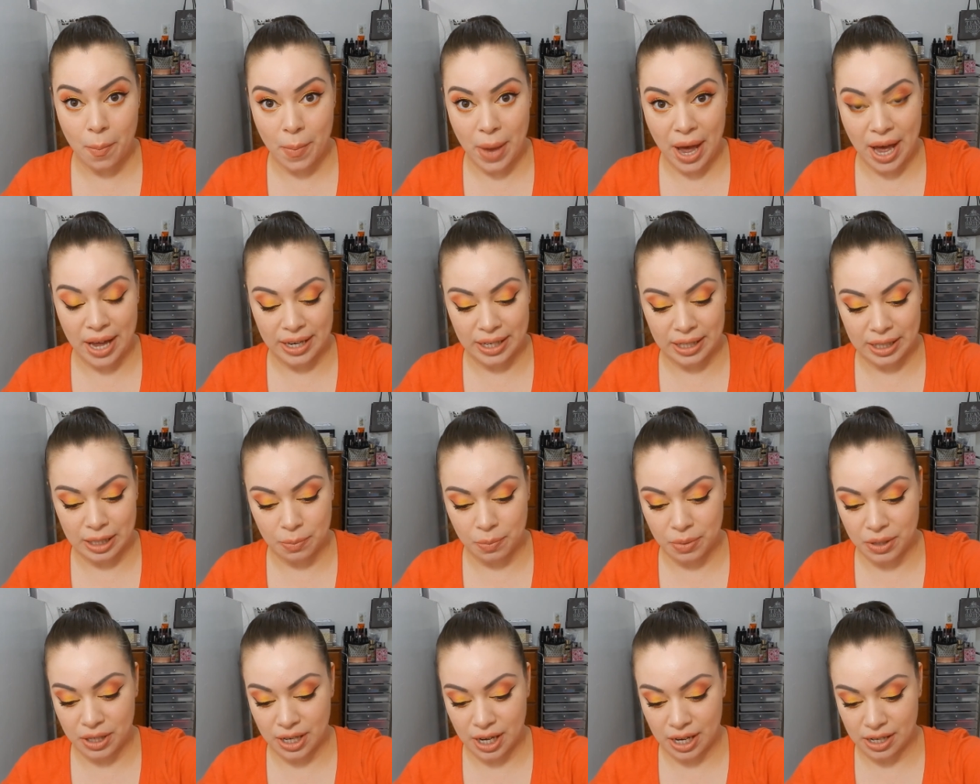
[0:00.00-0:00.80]
matte
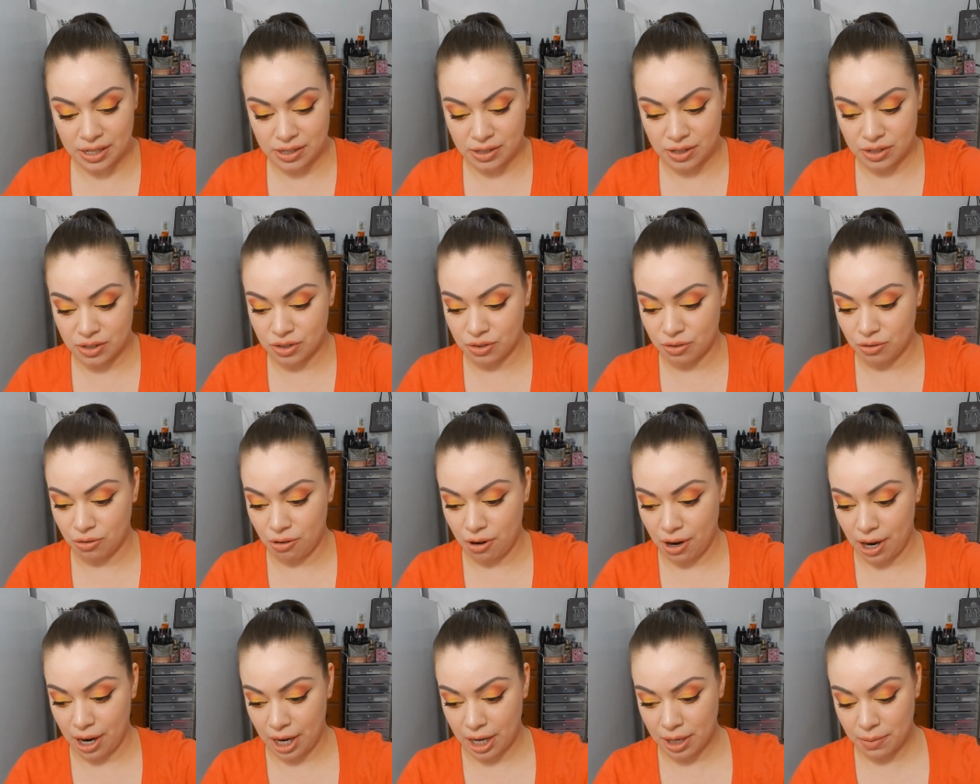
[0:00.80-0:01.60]
lippy as
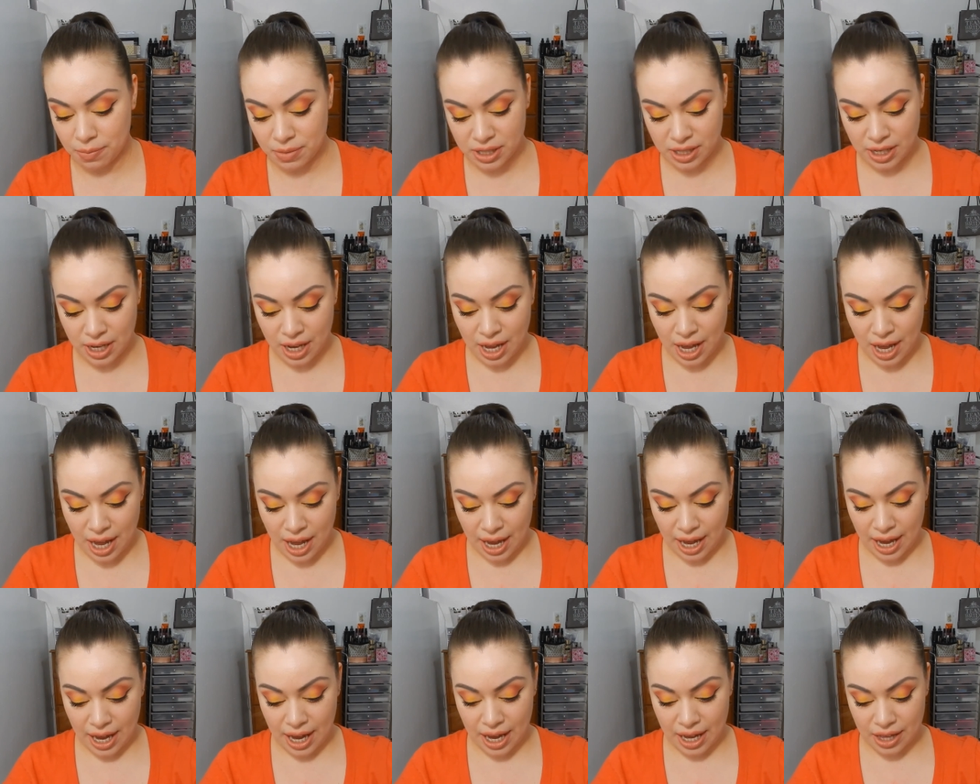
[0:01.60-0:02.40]
described.
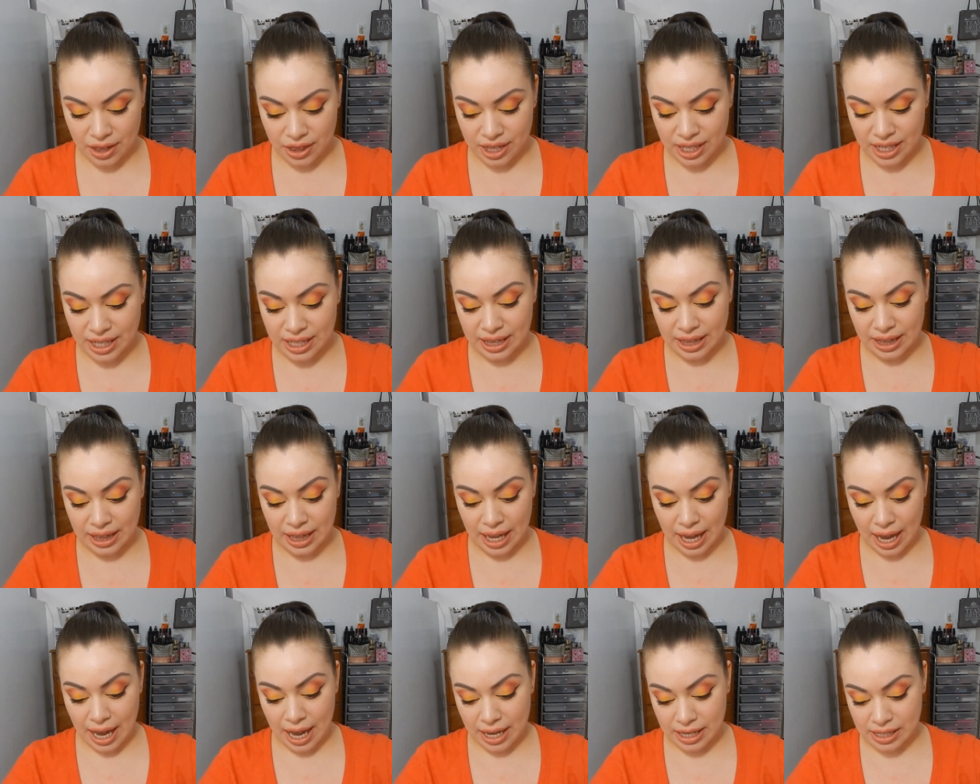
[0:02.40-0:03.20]
And the
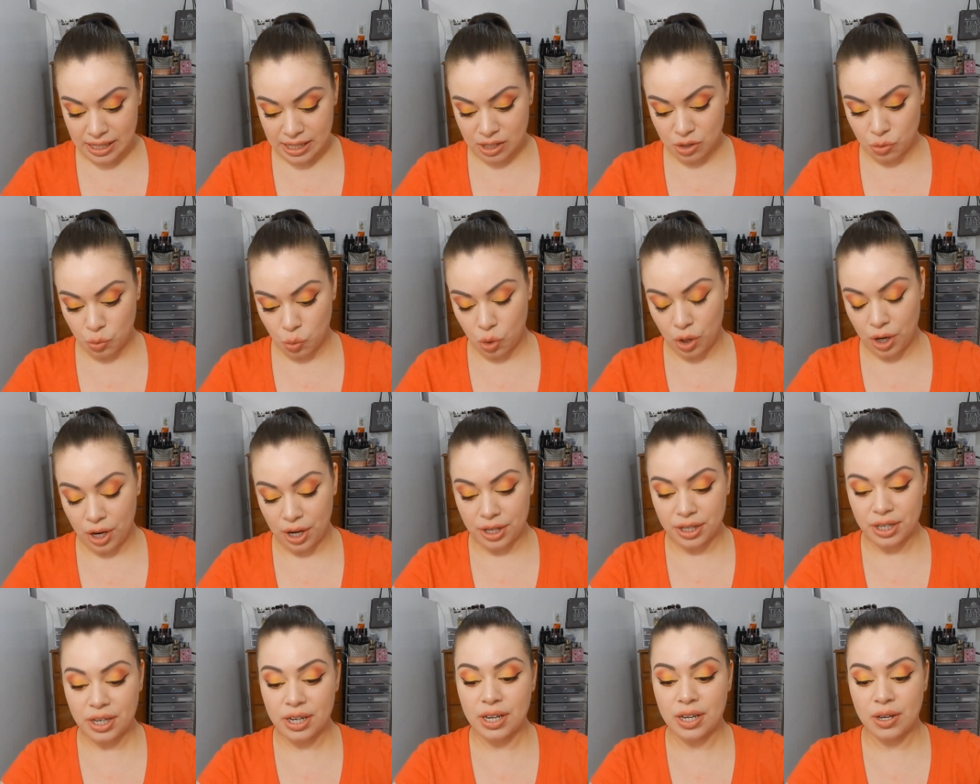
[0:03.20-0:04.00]
last
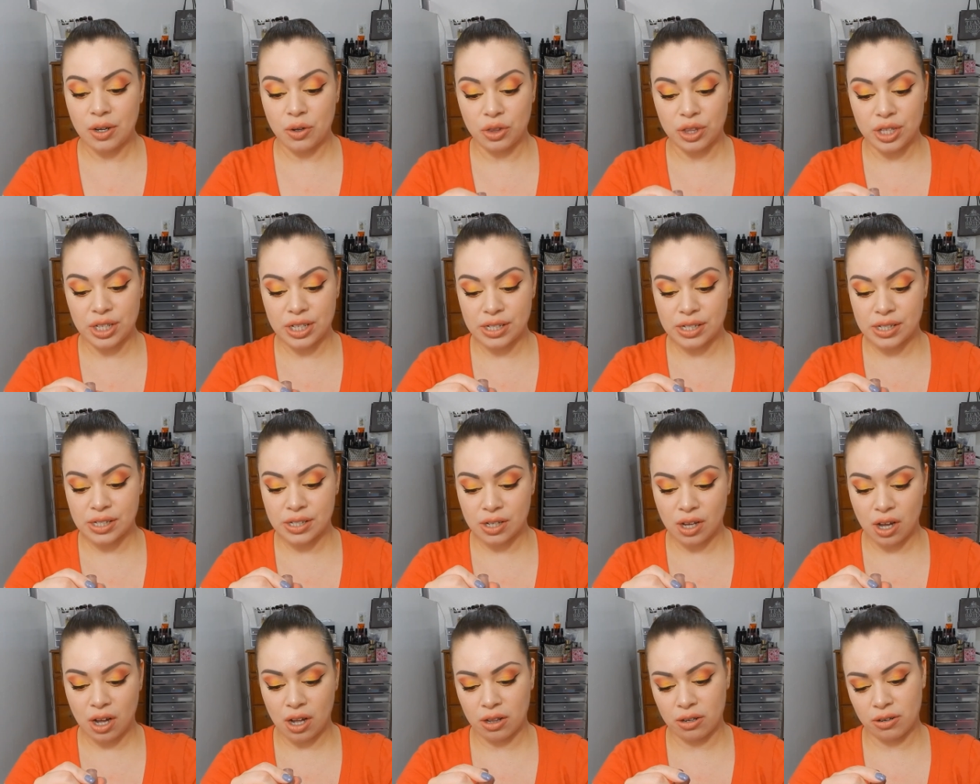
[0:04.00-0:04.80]
one,
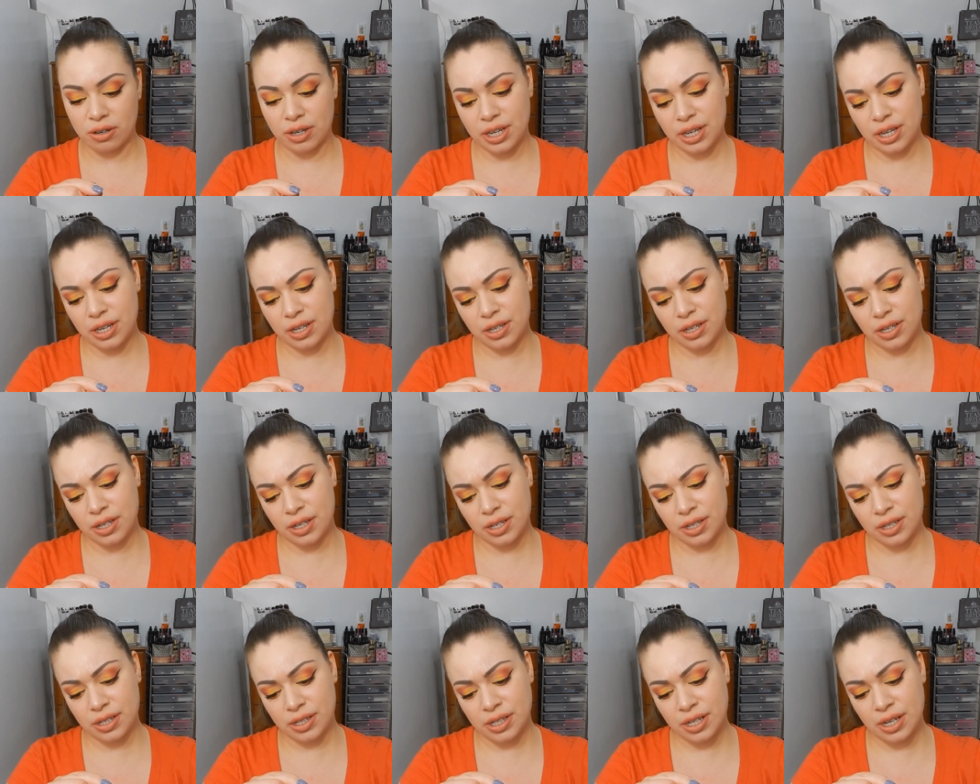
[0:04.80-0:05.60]
this color
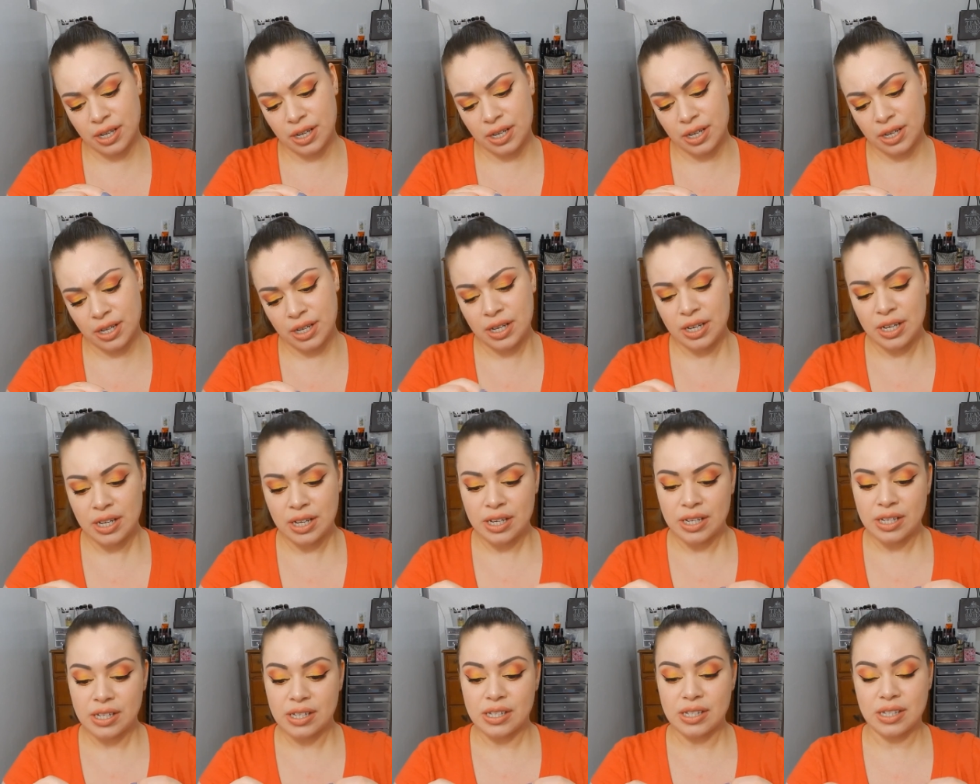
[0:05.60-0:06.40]
is
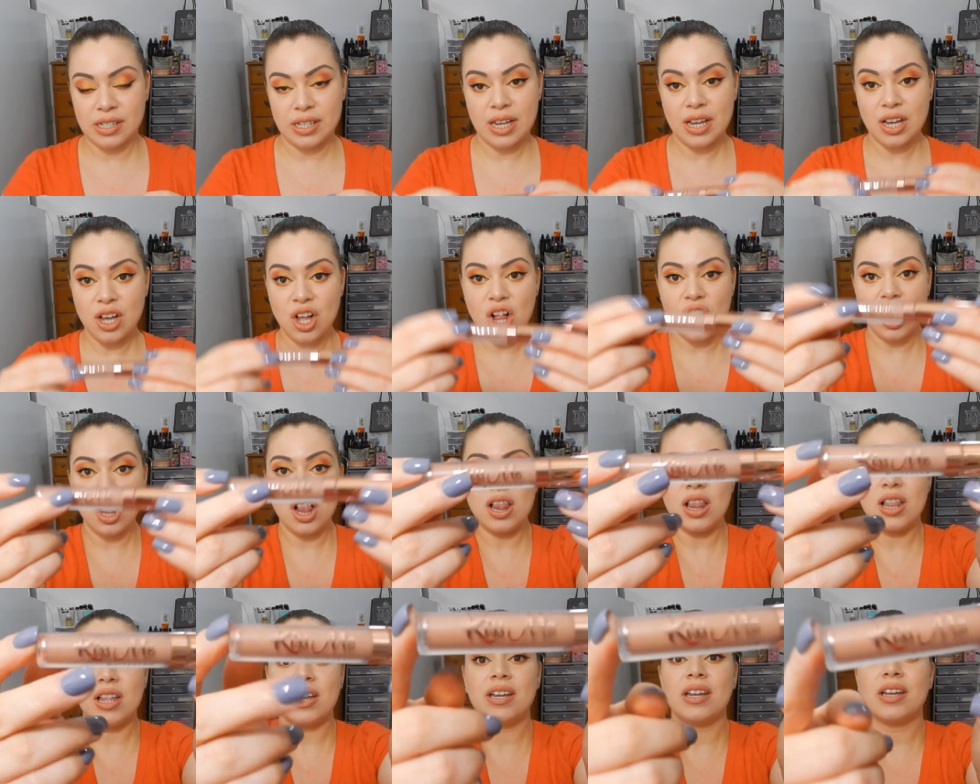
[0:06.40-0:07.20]

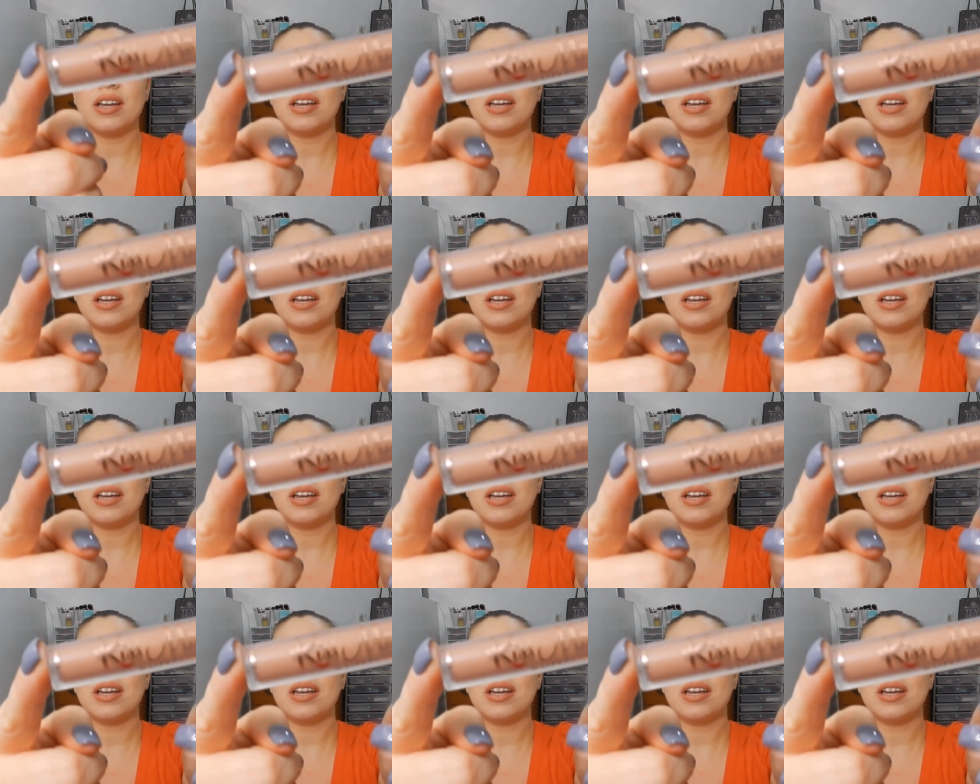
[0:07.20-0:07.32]
single